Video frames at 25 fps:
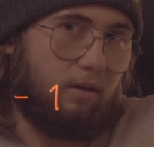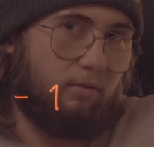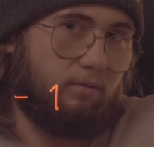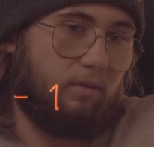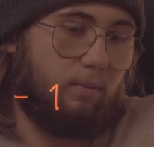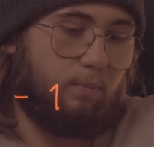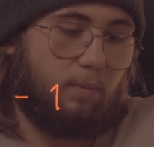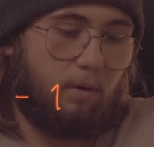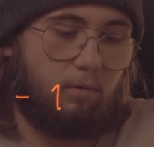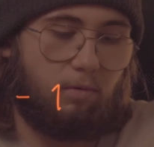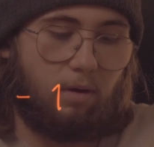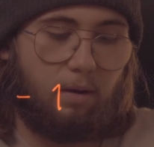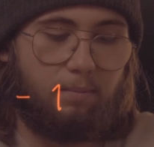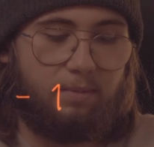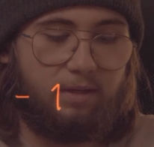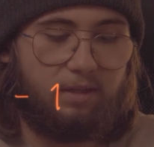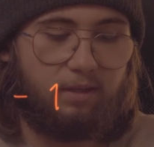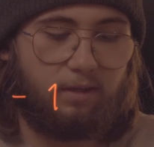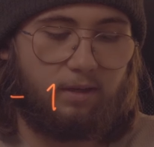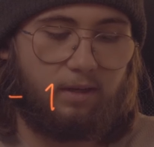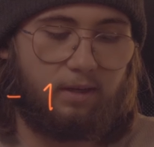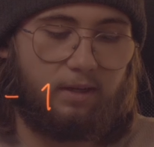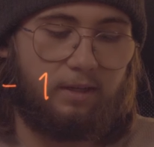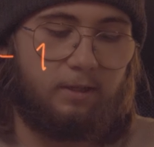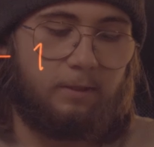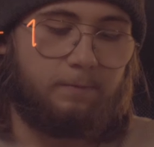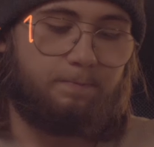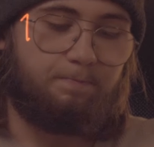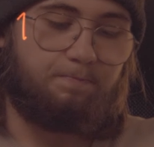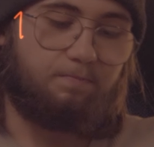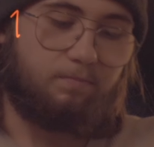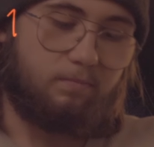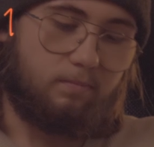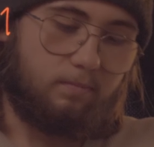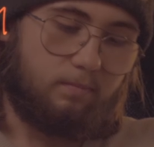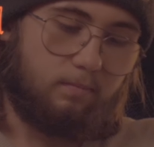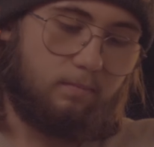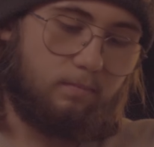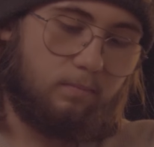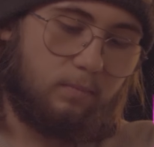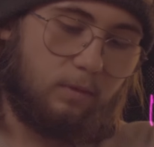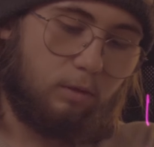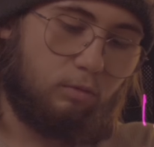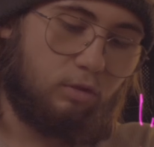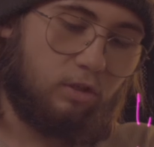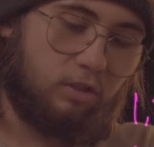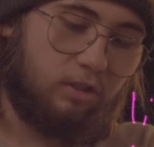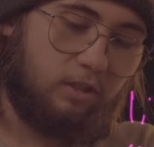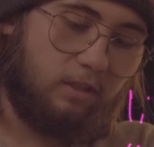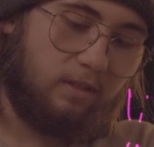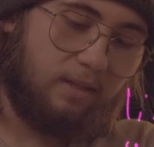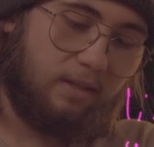of the parameter, which is the